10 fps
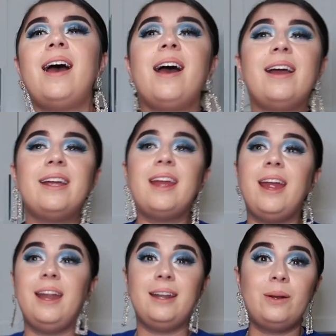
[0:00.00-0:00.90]
I
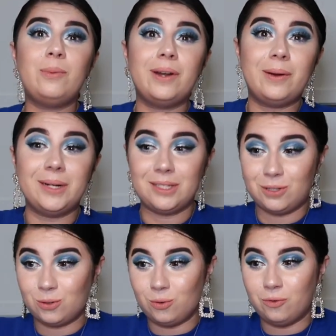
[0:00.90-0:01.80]
hated what I went to
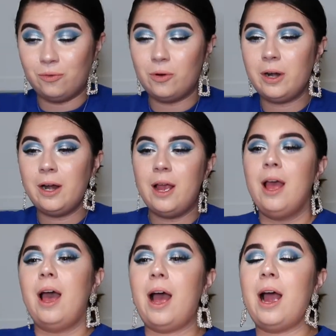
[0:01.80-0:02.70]
school for.
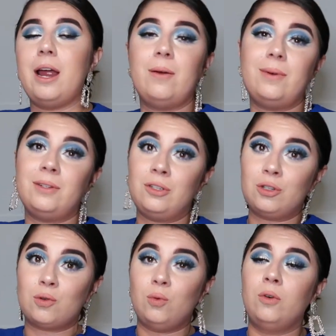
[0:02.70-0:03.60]
I went to
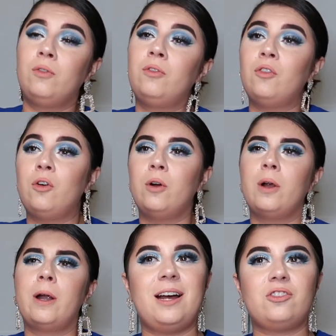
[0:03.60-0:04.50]
school
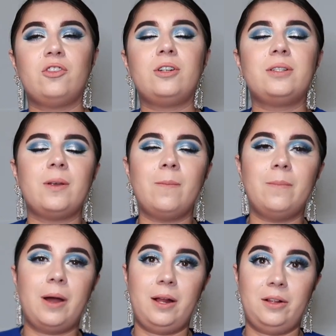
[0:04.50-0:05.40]
for bachelor's of
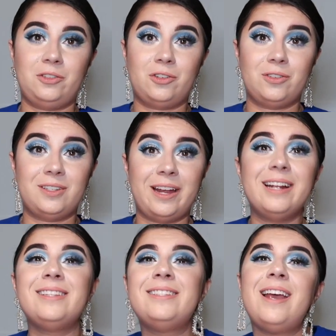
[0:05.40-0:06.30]
biological
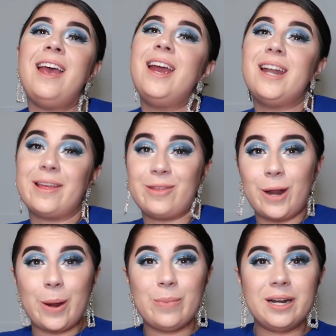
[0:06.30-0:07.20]
science and I thought
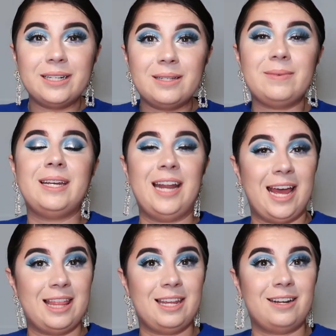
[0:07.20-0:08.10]
I wanted to be an
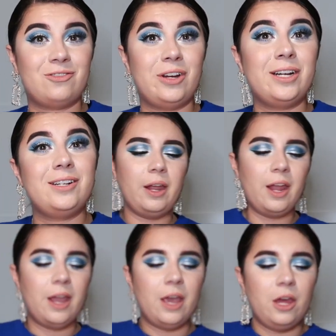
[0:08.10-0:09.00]
athletic trainer.
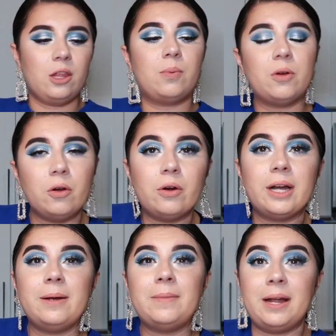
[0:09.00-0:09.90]
The
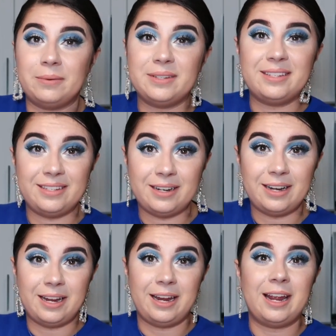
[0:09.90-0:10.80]
program I was
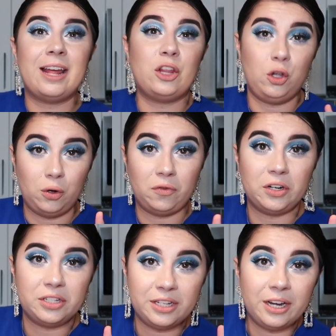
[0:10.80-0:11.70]
studying at the
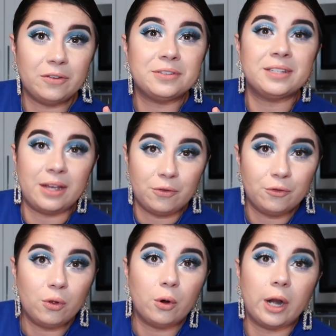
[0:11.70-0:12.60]
University of
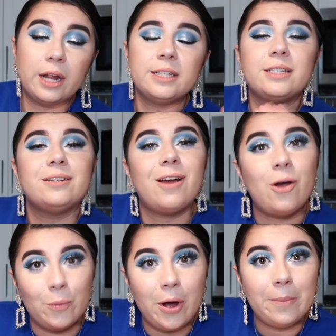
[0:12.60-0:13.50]
South Florida did
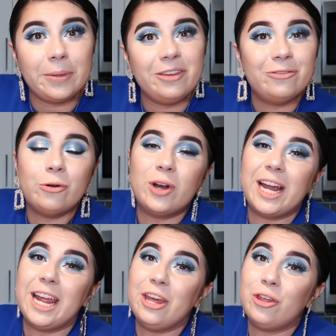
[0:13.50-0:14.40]
not want me for
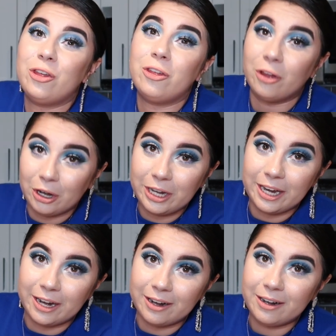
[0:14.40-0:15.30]
a third
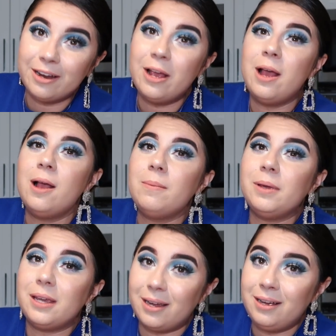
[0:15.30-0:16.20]
year,
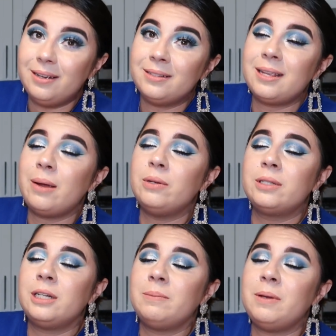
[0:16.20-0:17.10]
because I was
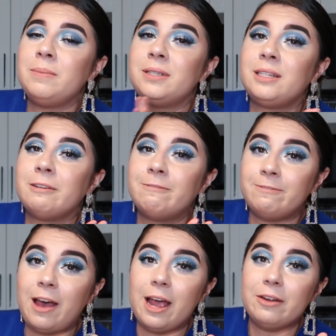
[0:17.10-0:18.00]
gonna be missing
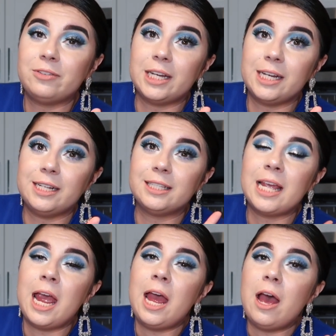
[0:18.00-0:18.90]
5 days
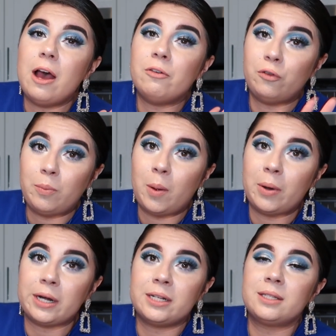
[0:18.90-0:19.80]
of football
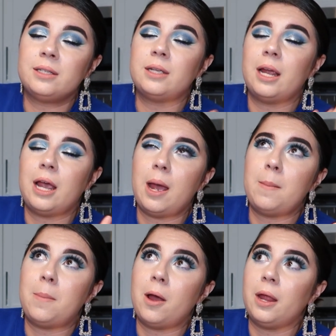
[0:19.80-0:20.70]
practice because I
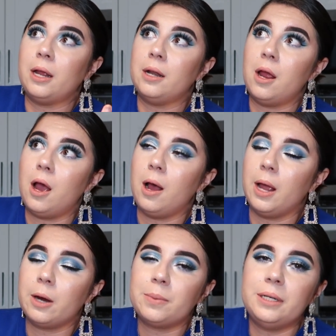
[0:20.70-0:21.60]
had bought in
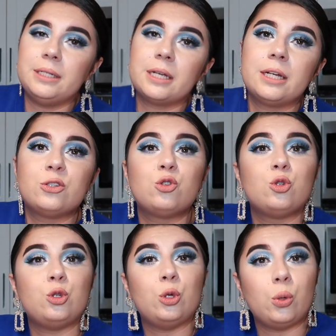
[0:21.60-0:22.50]
airplane
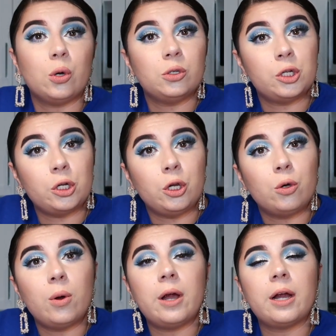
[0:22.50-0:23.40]
tickets to go to New
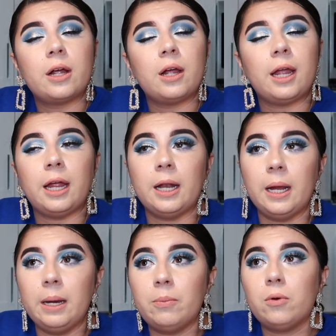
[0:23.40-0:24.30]
York in
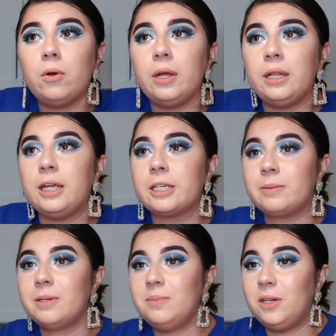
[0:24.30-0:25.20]
April, and they
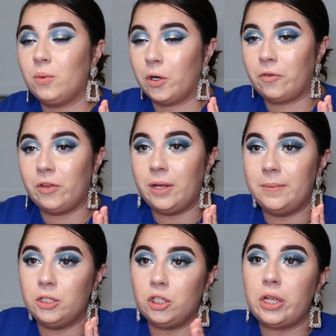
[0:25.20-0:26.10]
expect me to work for
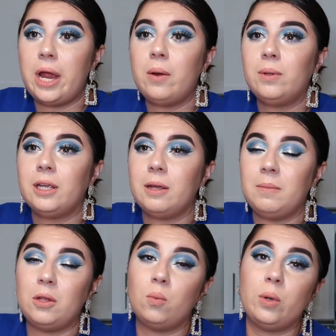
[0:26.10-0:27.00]
them in July when they gave
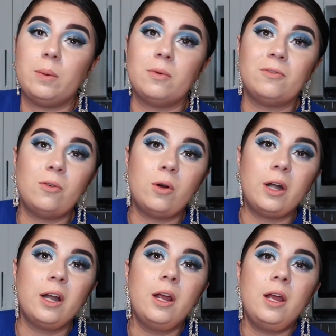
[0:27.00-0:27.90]
me the week
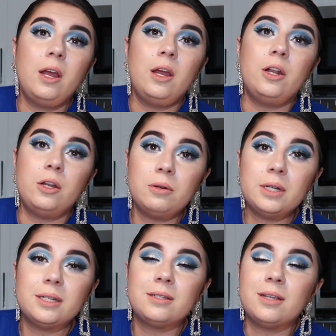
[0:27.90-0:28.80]
before
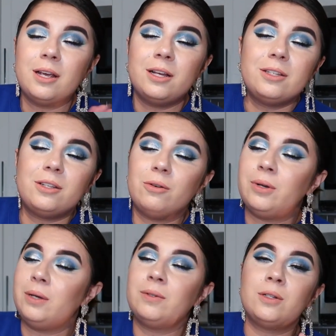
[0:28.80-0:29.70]
notice.
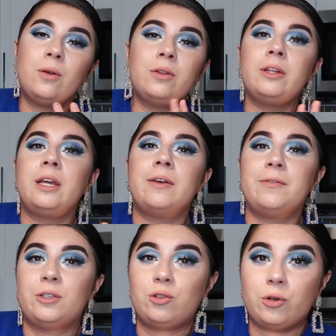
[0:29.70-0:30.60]
So it was a whole thing of
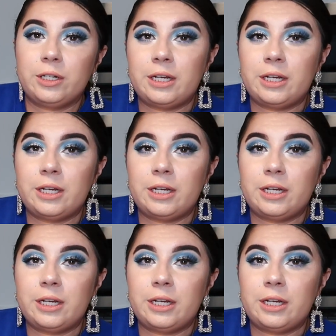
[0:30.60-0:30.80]
a story